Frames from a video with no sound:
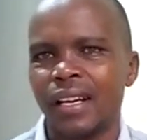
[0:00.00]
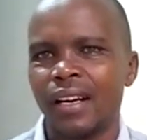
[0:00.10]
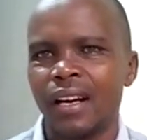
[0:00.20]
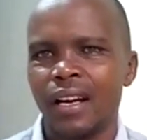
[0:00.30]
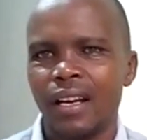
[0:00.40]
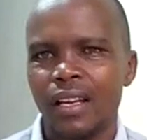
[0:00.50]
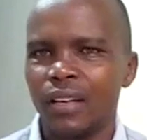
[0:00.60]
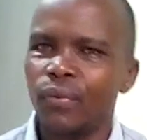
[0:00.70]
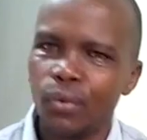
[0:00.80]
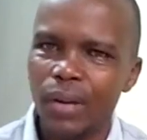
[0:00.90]
you know,
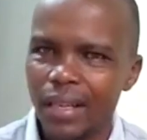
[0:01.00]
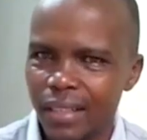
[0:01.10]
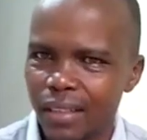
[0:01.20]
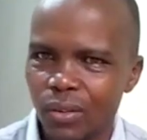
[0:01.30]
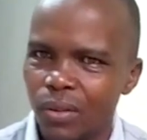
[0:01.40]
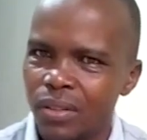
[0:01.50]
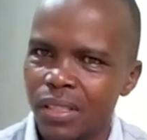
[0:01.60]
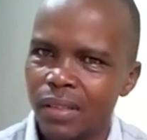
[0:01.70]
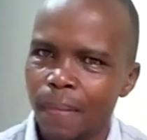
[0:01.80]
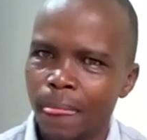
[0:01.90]
touching it and uh,
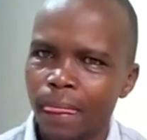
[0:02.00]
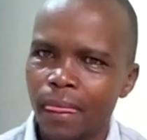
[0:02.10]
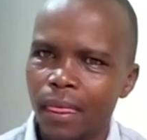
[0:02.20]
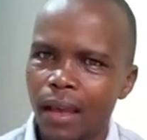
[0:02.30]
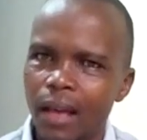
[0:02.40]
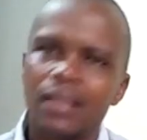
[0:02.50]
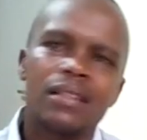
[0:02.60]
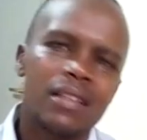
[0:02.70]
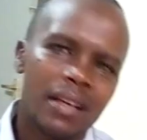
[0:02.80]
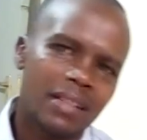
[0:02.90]
eating it when it is
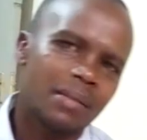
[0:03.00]
there.